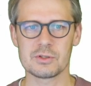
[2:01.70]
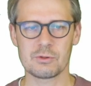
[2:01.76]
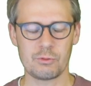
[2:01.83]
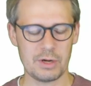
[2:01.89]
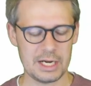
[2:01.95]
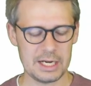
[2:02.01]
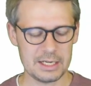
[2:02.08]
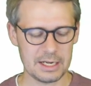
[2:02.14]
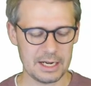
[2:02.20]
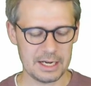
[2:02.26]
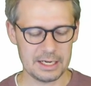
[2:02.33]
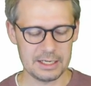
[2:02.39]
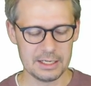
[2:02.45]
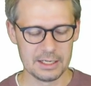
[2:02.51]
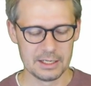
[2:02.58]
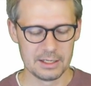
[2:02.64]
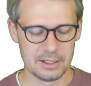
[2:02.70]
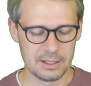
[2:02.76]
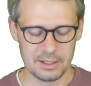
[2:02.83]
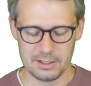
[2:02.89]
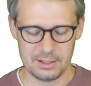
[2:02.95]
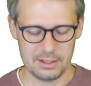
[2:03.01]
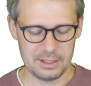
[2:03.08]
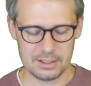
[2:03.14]
create a
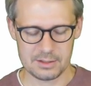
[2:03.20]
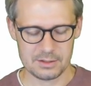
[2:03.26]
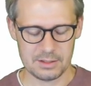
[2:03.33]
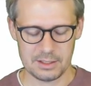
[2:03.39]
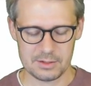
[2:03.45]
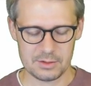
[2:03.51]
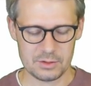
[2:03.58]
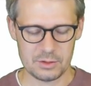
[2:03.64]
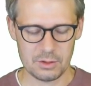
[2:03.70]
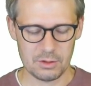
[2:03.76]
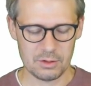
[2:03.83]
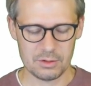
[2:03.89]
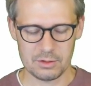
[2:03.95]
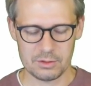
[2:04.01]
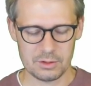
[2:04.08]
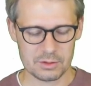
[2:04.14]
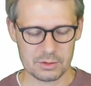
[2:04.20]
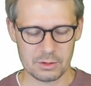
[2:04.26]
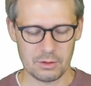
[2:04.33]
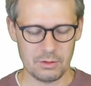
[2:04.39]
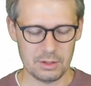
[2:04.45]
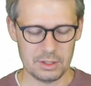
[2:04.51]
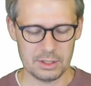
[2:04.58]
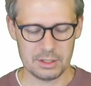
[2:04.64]
let's just
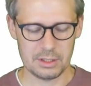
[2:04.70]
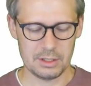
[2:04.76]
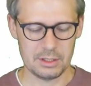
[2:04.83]
call it